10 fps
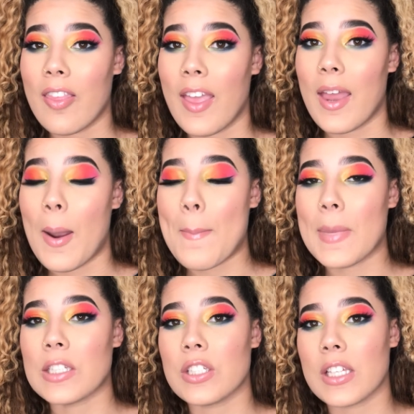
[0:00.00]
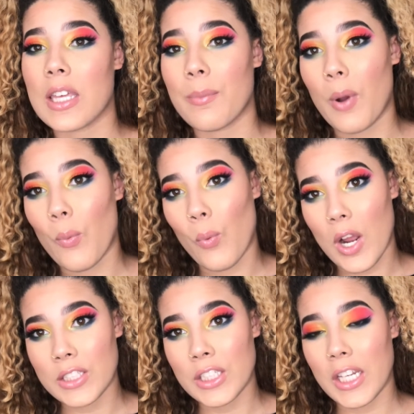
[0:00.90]
then make sure to keep on
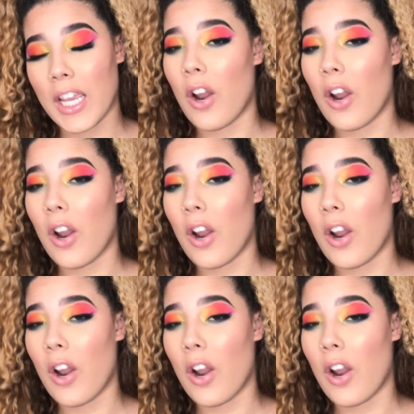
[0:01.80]
watching,